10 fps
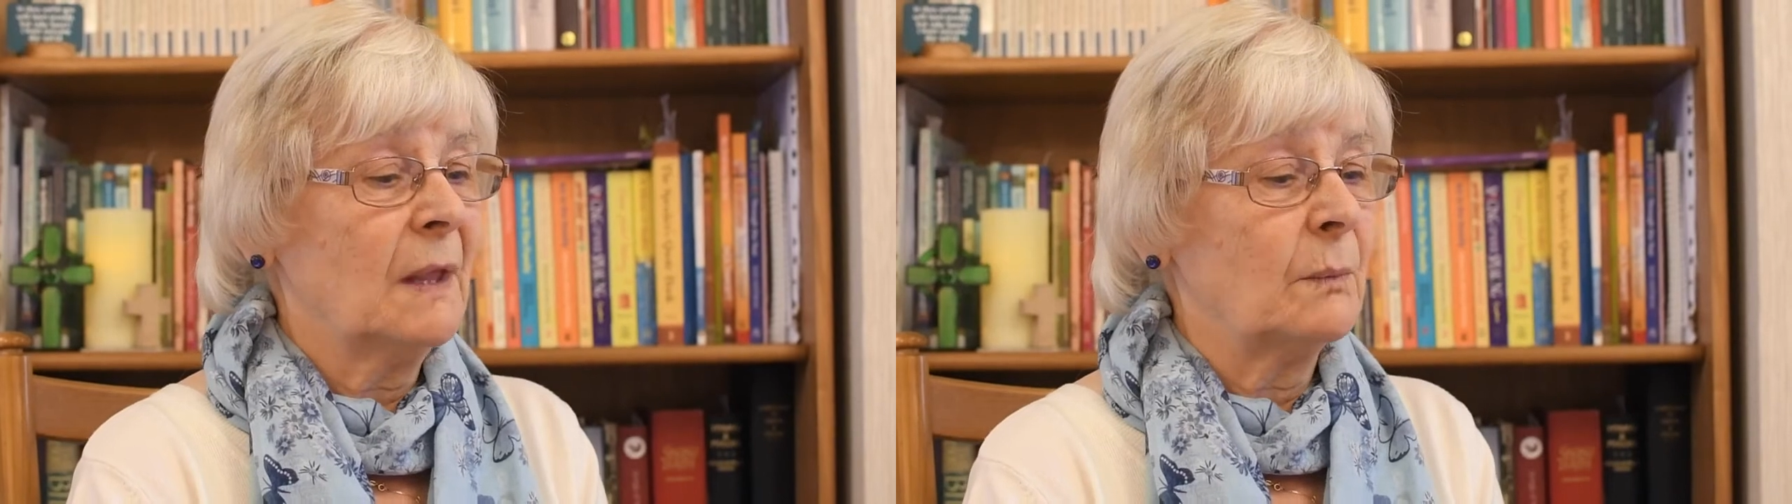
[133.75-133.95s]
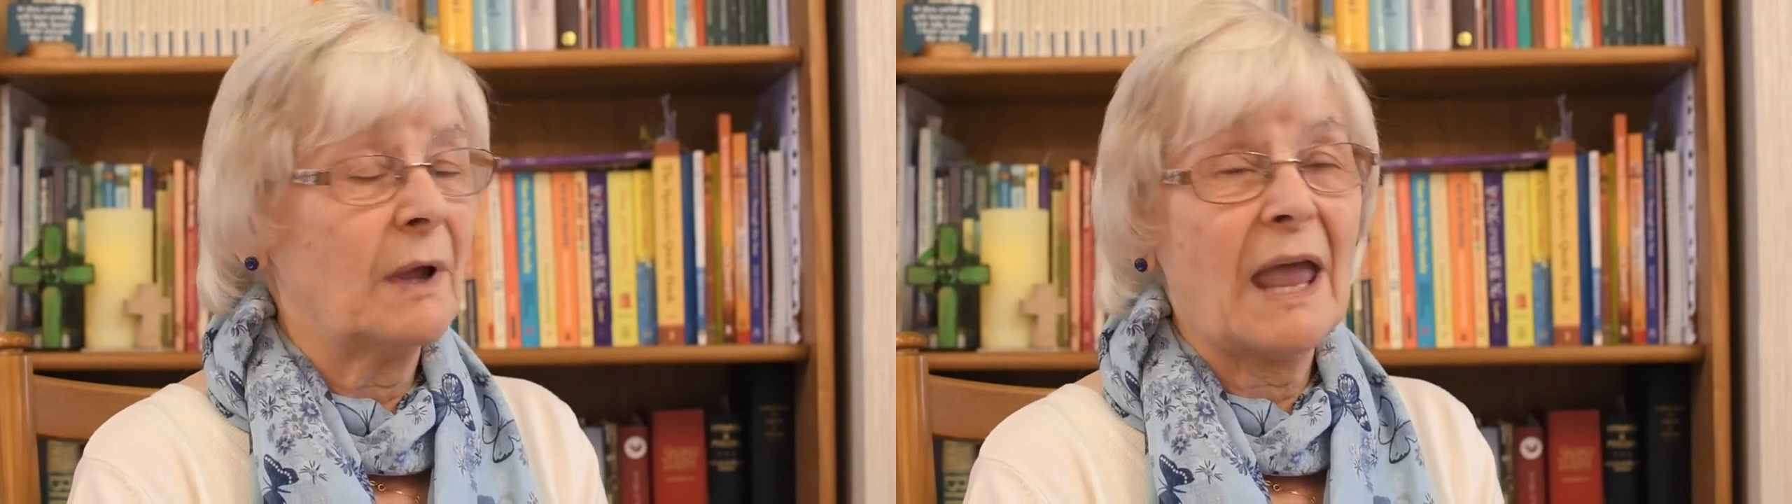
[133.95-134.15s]

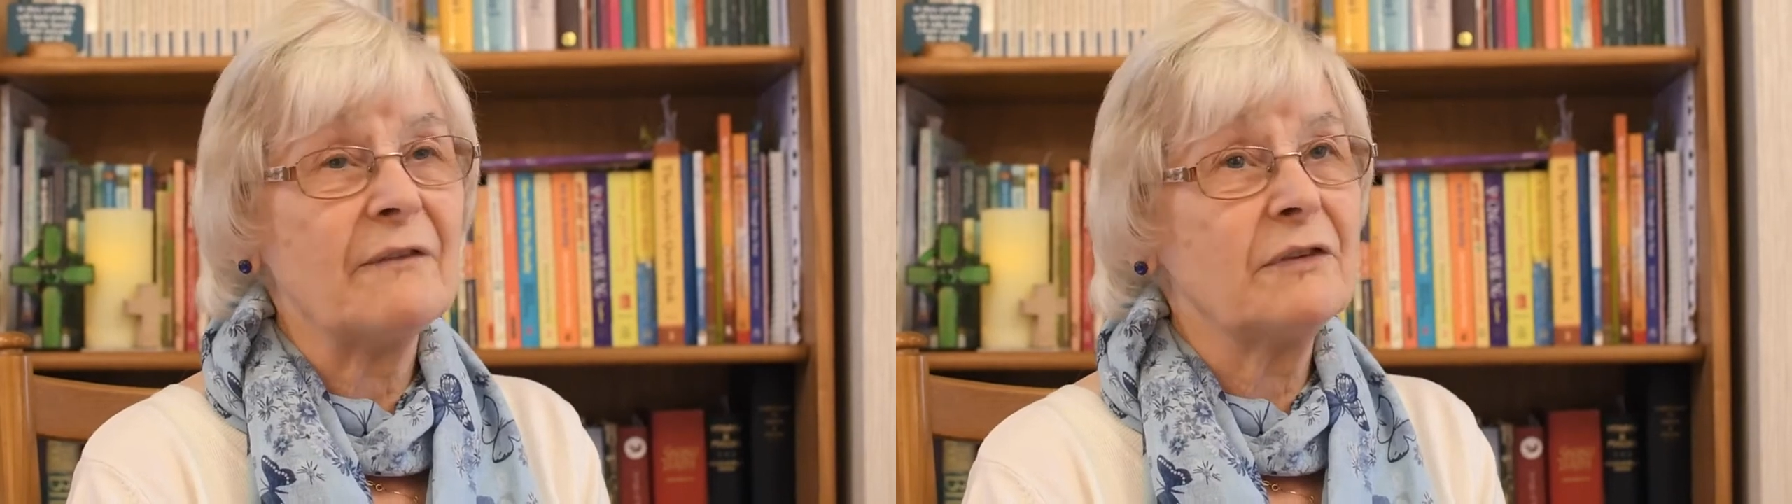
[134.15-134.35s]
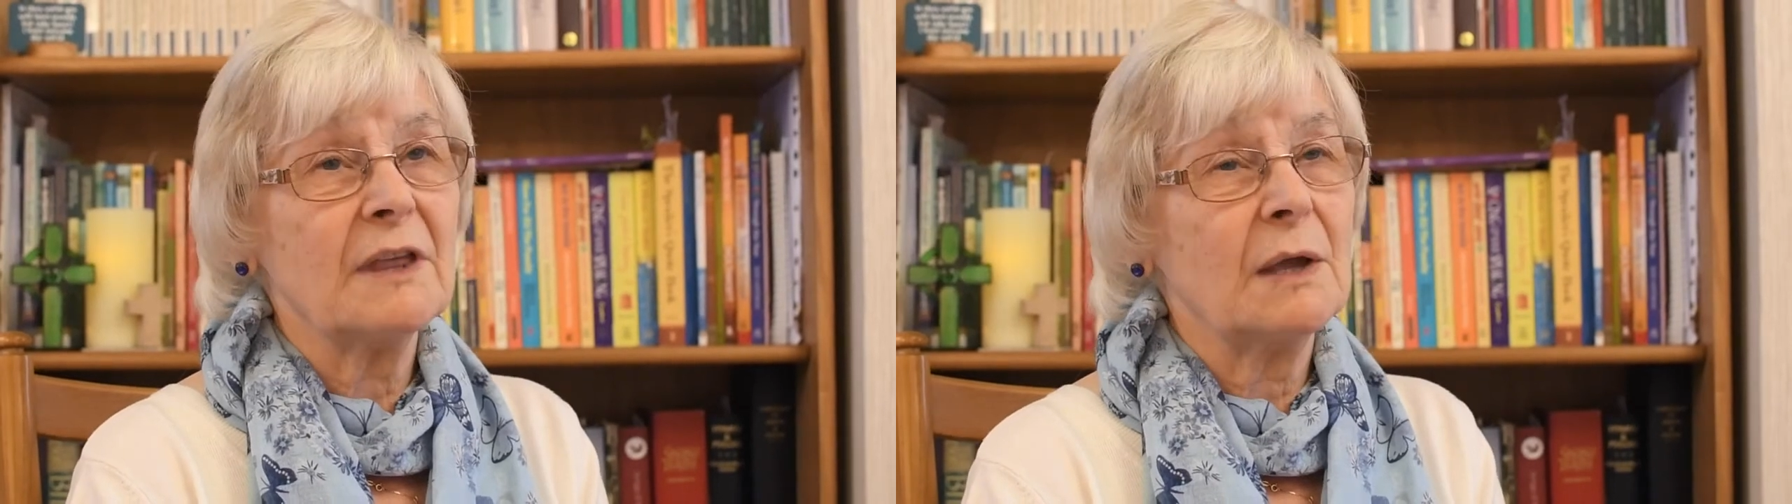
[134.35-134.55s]

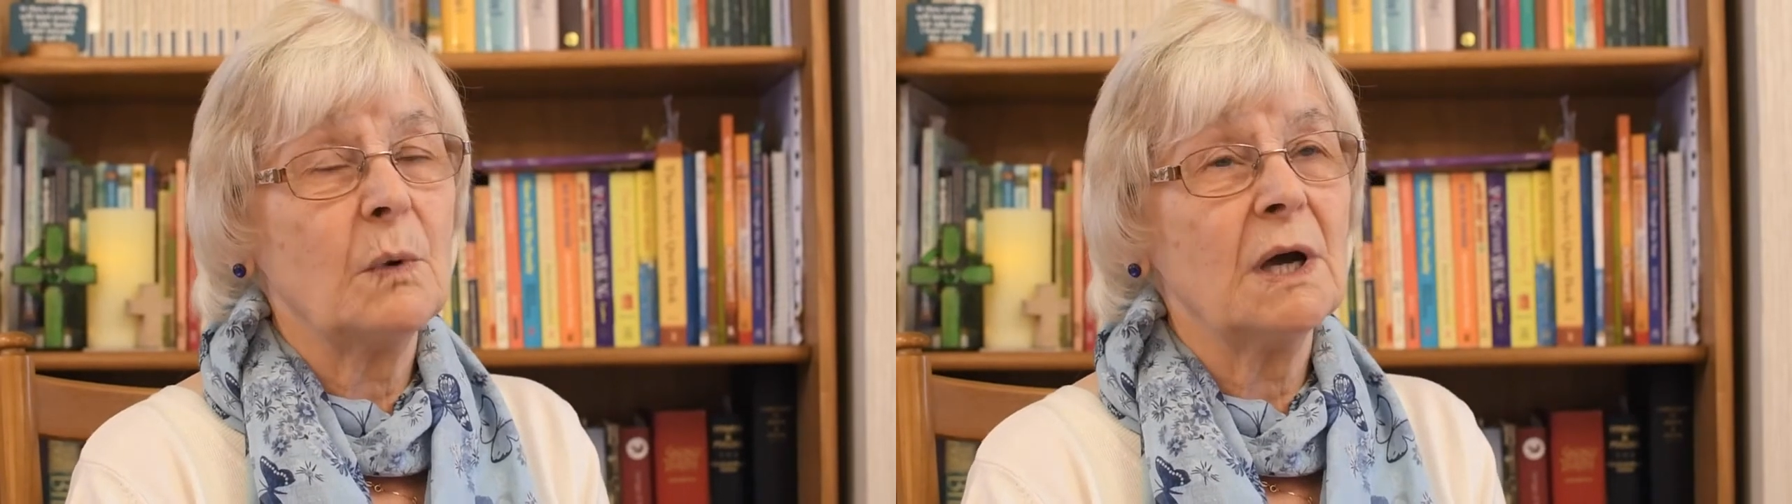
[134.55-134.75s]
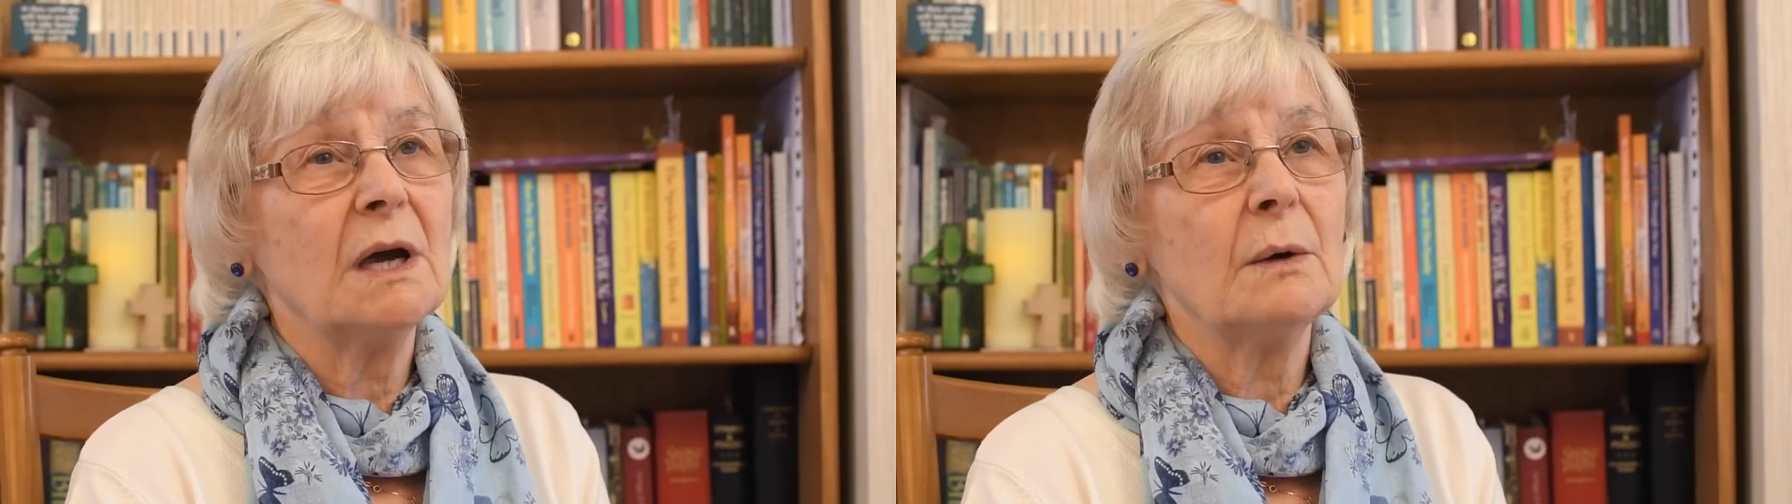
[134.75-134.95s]
wherever they were,